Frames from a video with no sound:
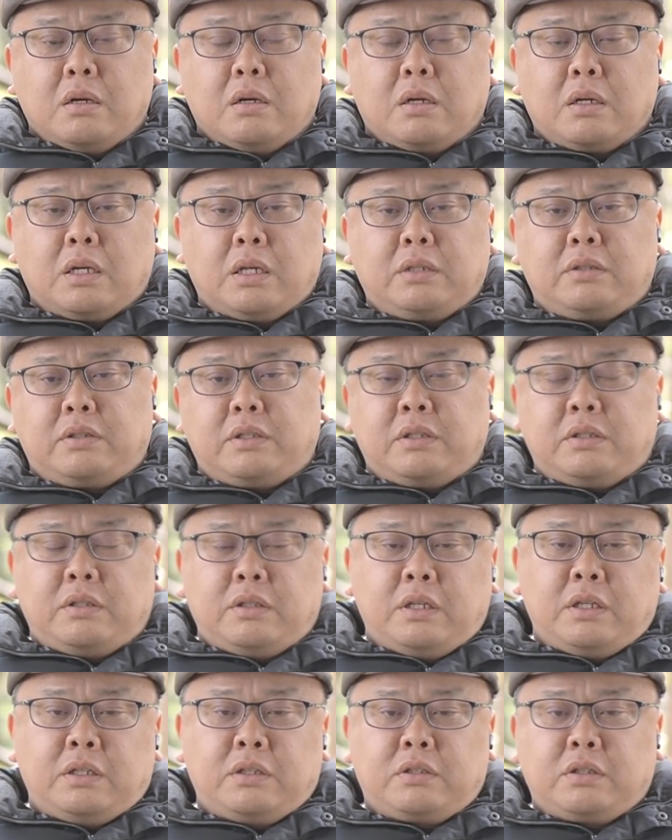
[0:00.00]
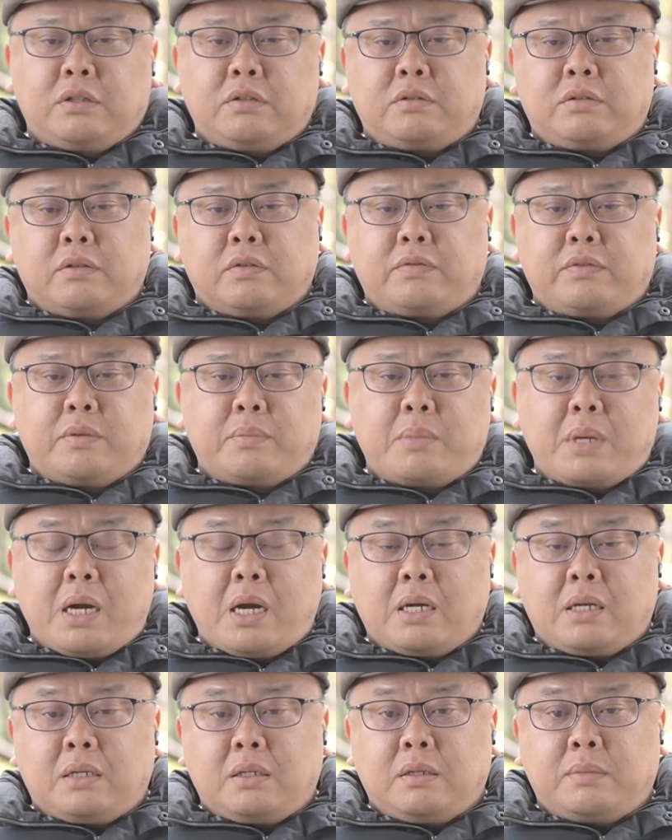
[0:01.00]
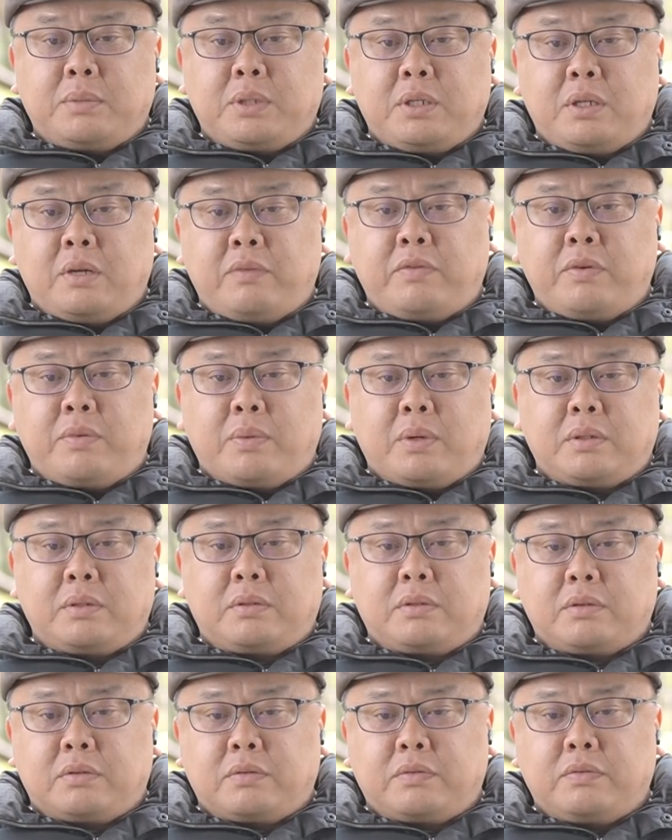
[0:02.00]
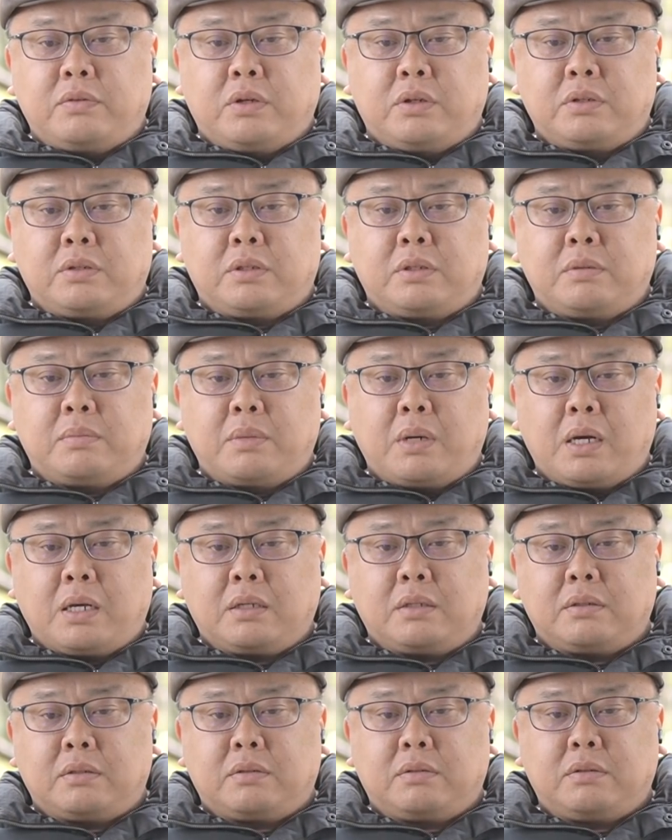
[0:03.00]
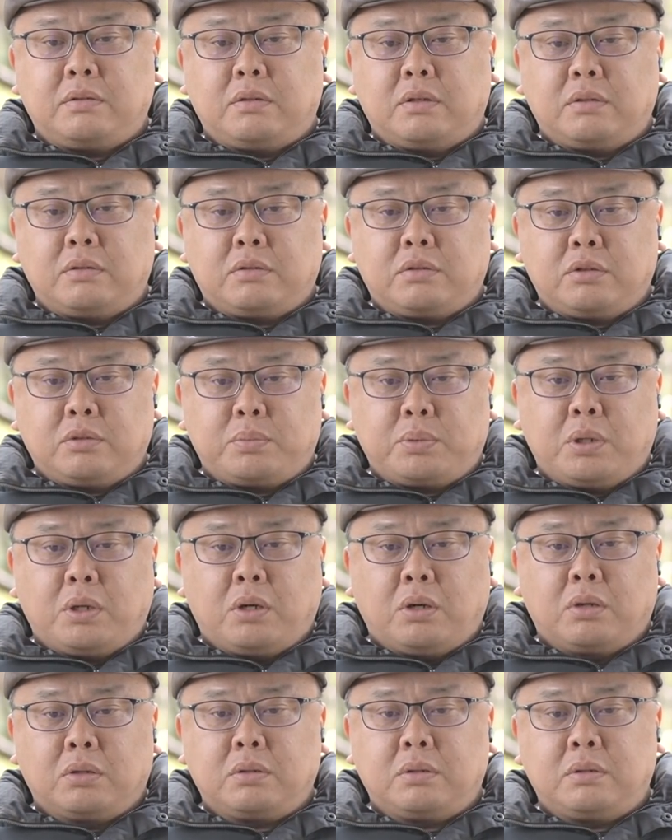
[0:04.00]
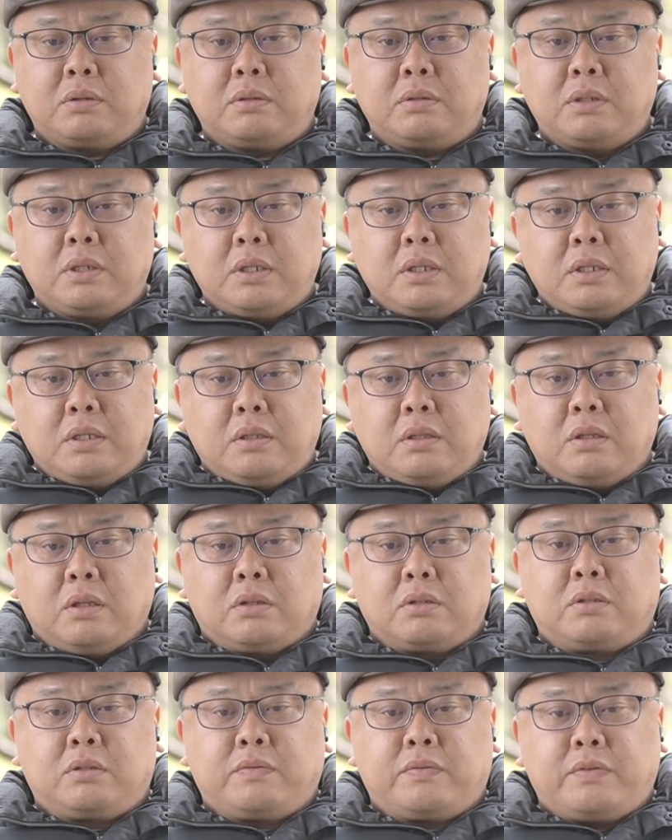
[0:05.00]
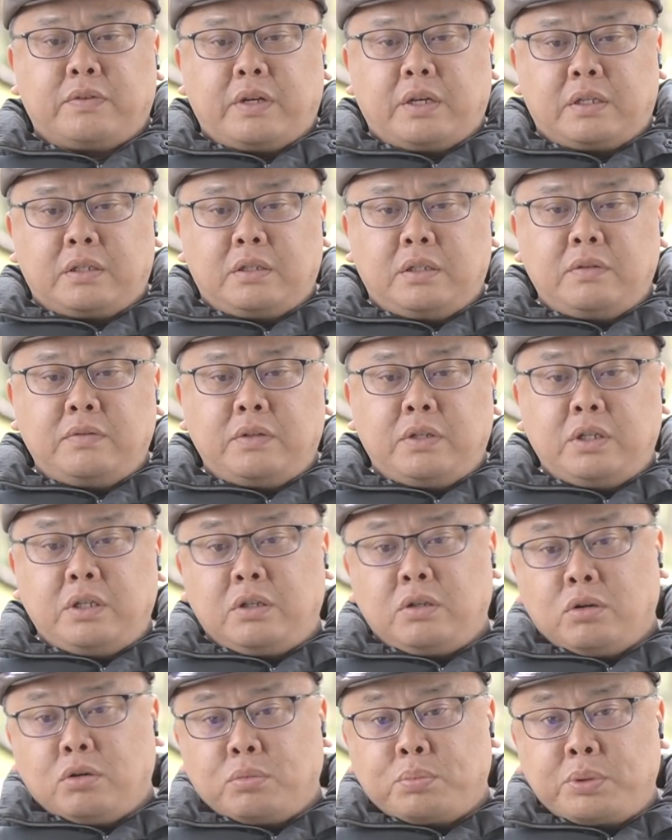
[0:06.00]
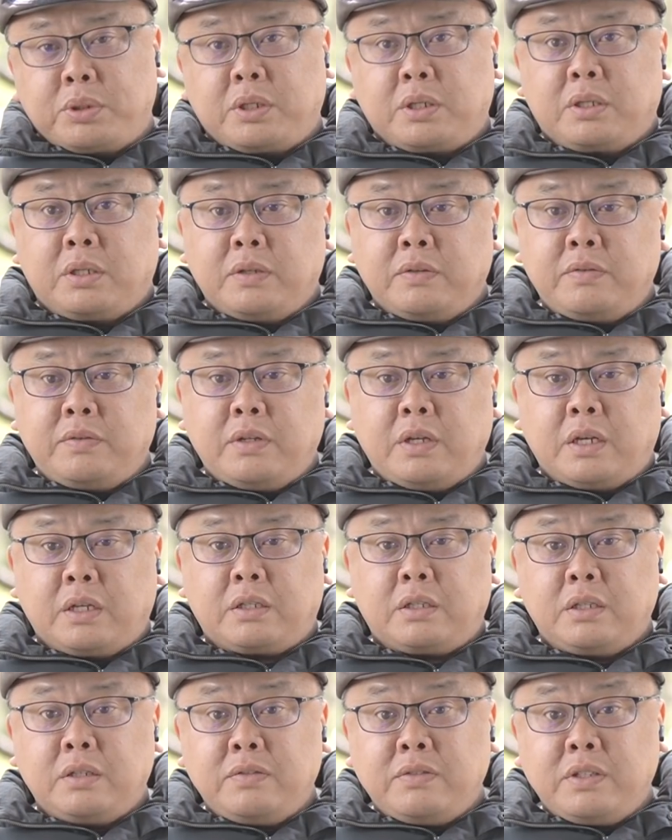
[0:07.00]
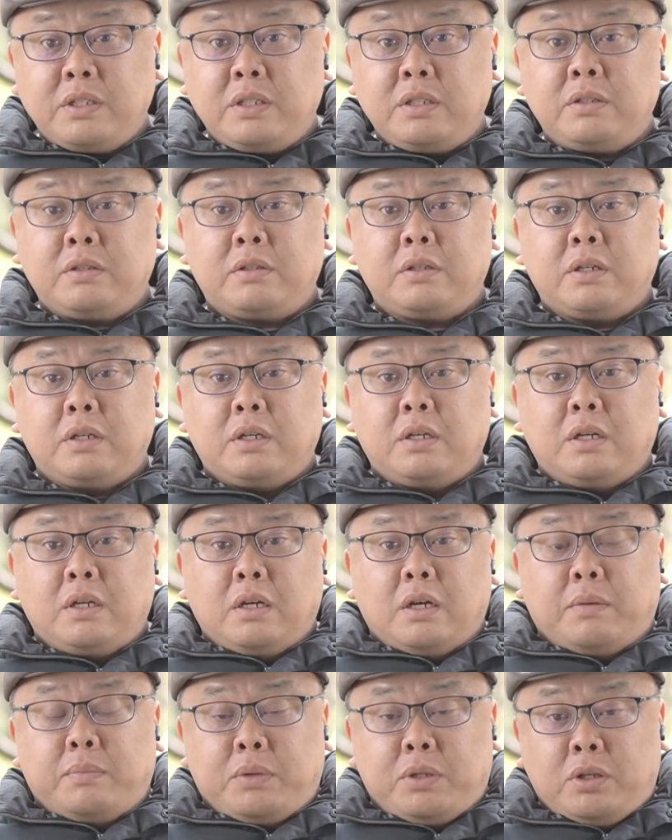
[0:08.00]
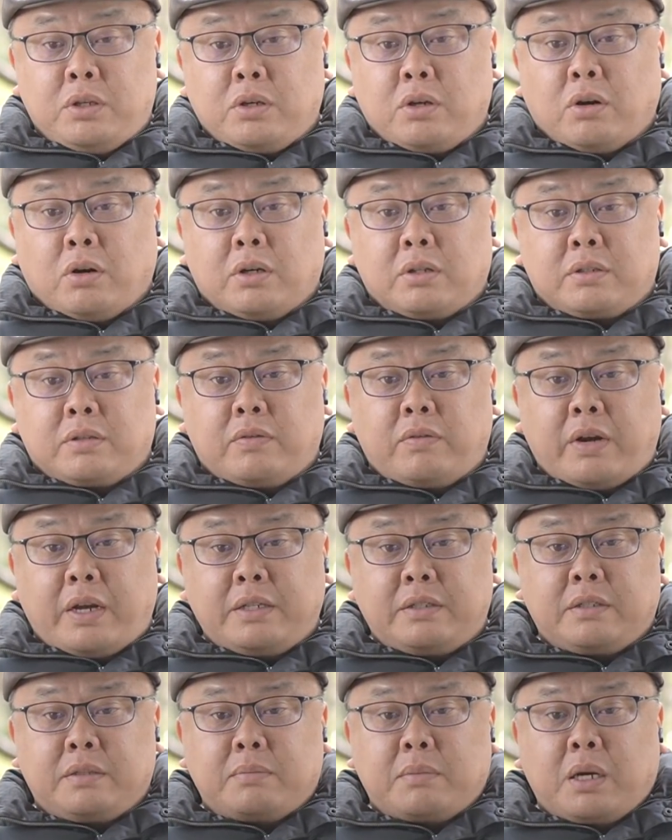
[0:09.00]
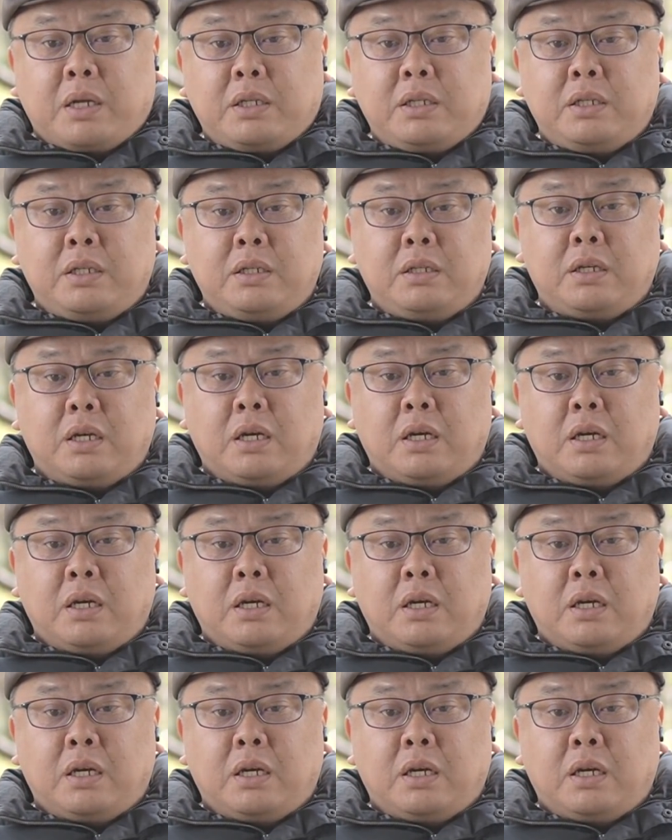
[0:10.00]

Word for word: I guess in, in terms of the market, I mean, everyone sort of knows that the market's, you know, super hot and lots of activity, corporate ac- activities. Yeah. You guys are raising money.